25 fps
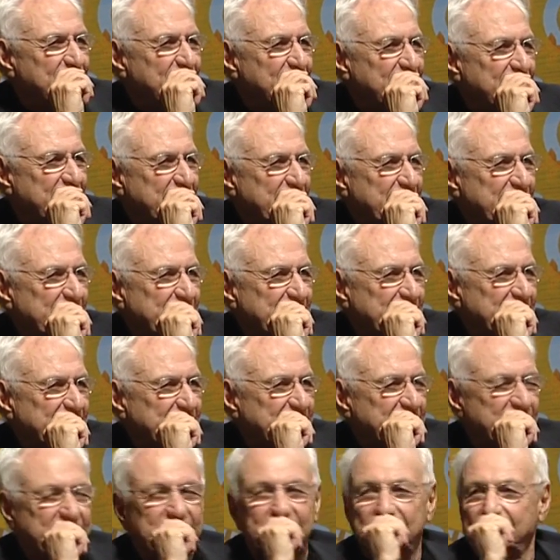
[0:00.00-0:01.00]
can I
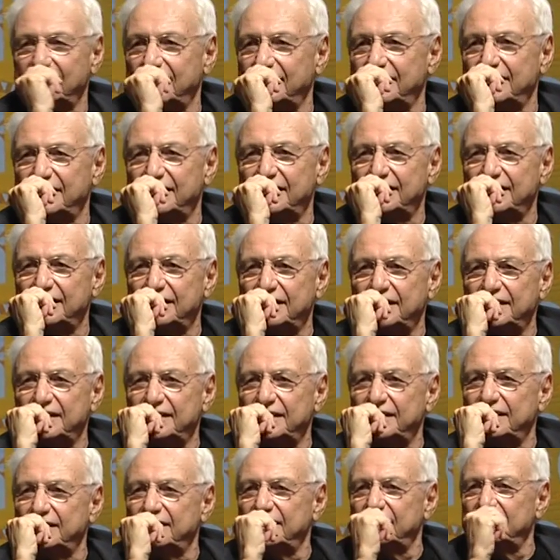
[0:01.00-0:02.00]
just
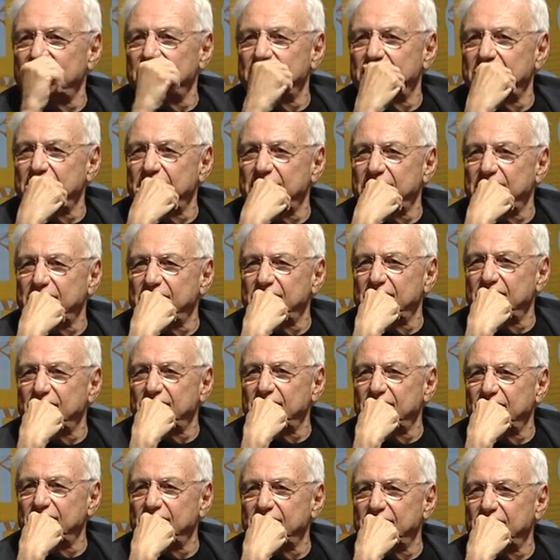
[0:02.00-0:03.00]
ask one more question?
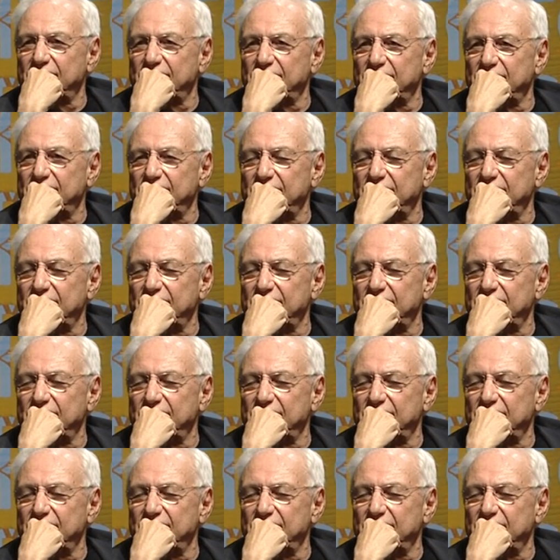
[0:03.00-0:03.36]
Um,